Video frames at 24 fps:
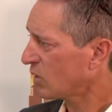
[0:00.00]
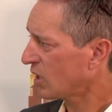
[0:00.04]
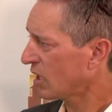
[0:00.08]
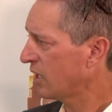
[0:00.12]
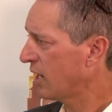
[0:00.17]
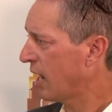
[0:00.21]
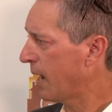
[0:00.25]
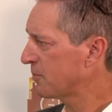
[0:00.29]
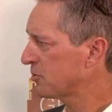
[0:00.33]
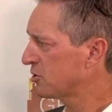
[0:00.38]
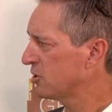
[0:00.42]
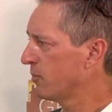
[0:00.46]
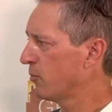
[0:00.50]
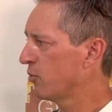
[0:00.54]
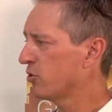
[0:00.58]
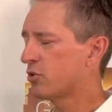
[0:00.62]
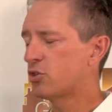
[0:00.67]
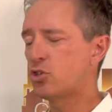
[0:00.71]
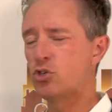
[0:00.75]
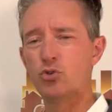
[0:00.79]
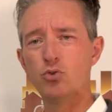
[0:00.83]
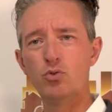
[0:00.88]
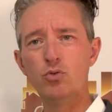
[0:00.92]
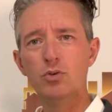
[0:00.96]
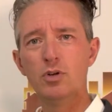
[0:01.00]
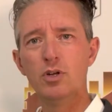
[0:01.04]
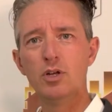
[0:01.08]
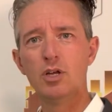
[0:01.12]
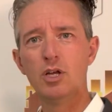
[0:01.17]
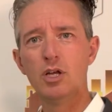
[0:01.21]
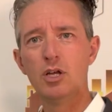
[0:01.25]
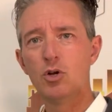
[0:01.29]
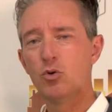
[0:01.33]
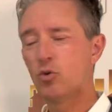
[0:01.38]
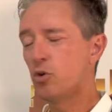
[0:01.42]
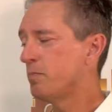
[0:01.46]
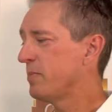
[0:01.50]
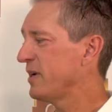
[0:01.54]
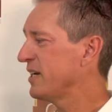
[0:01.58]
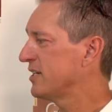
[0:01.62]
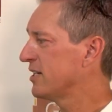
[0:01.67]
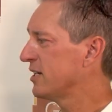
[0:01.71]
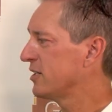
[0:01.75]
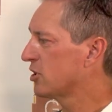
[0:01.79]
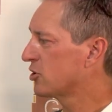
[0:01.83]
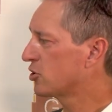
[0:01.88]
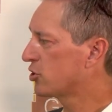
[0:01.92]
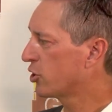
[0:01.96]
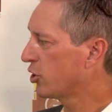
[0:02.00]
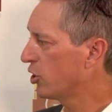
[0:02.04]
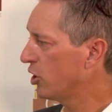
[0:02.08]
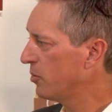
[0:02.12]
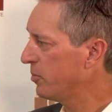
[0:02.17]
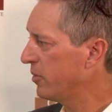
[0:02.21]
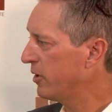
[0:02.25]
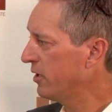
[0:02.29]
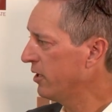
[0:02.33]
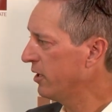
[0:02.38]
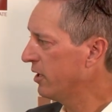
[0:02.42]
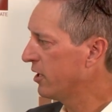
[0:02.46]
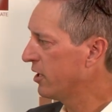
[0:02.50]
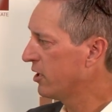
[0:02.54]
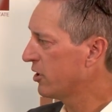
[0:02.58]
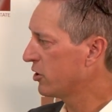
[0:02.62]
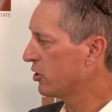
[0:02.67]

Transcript: Option number 2 would be to determine